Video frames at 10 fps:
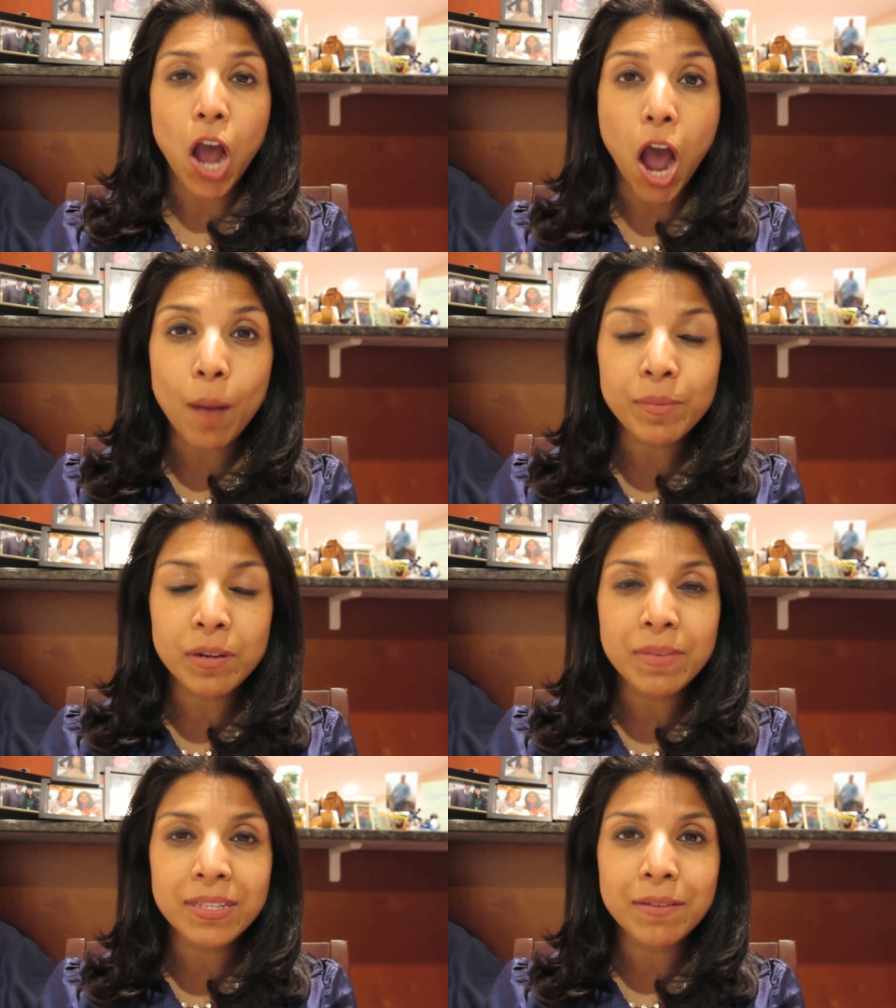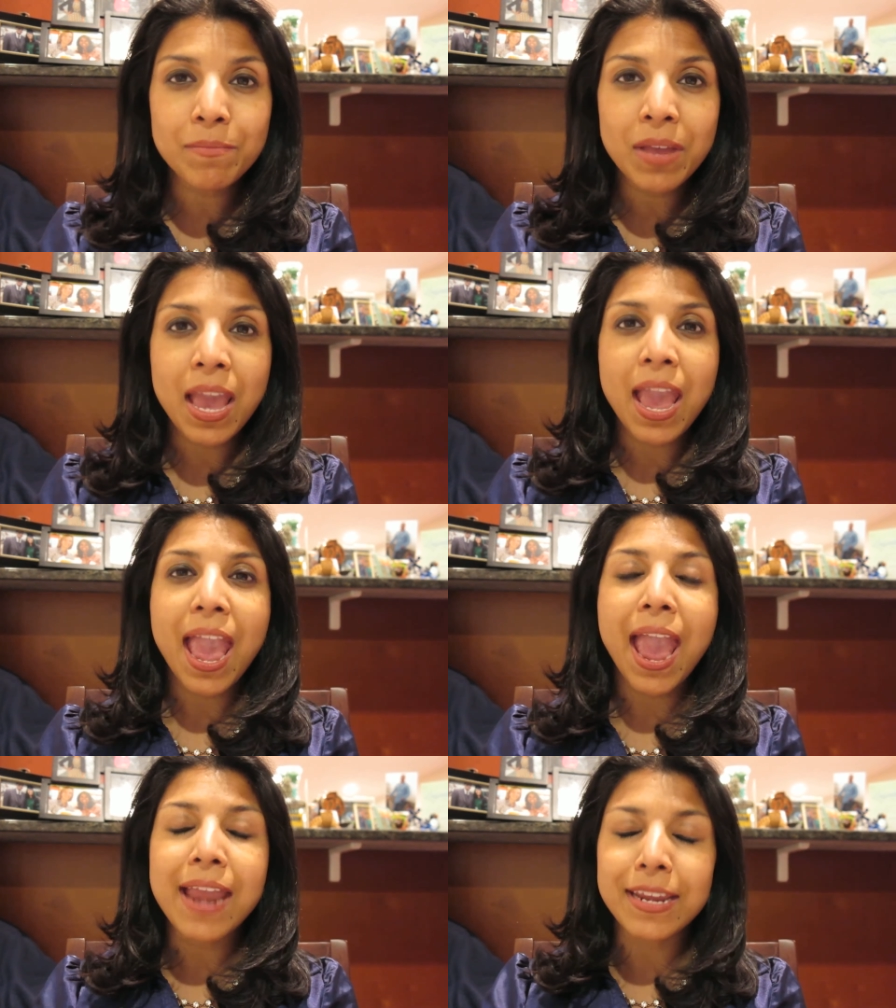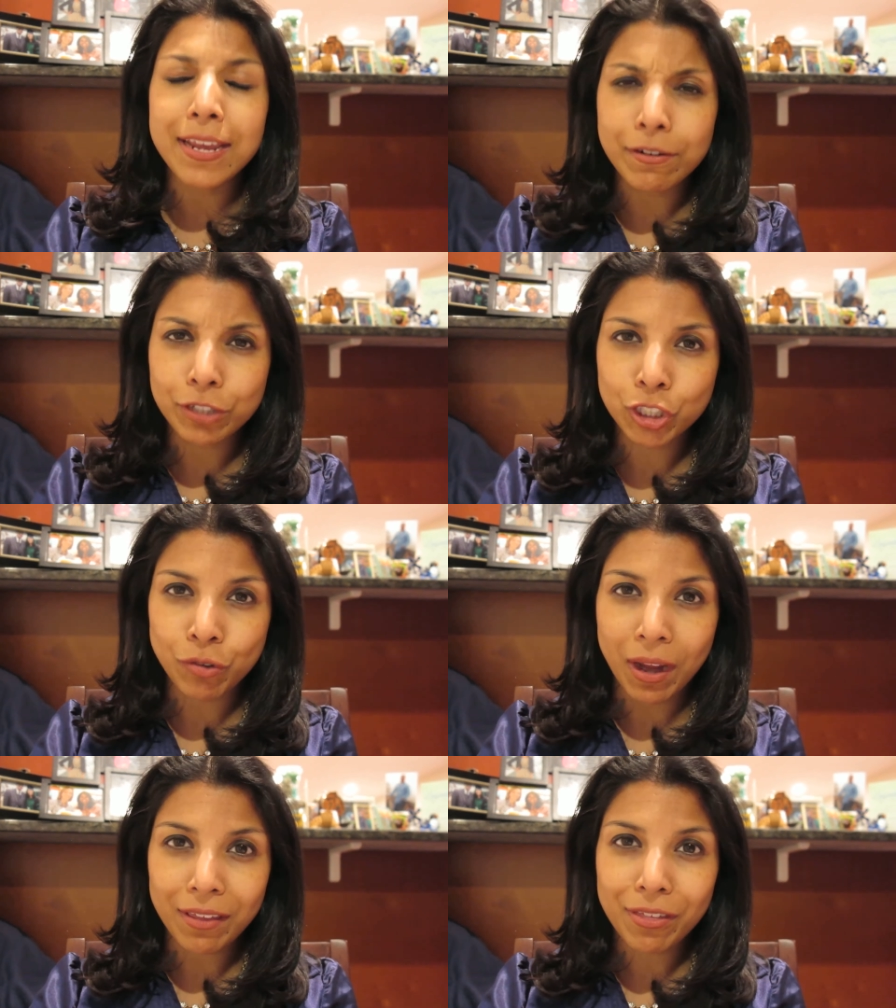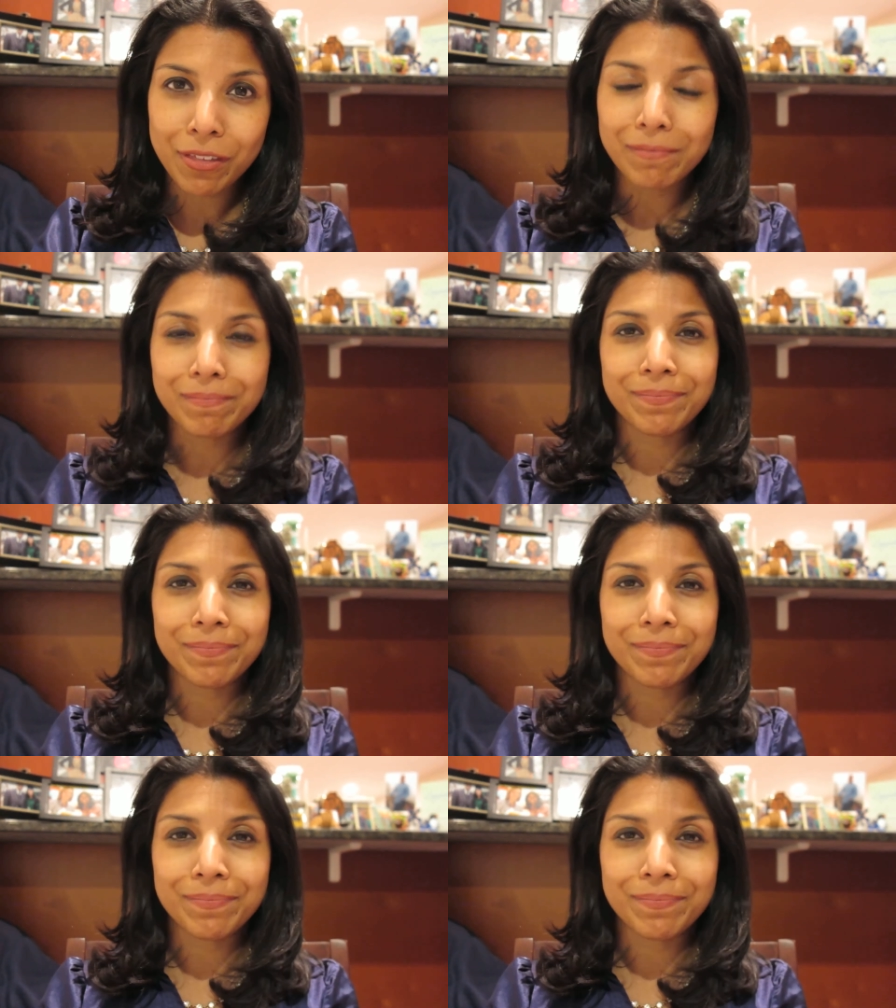optimism, and inner strength.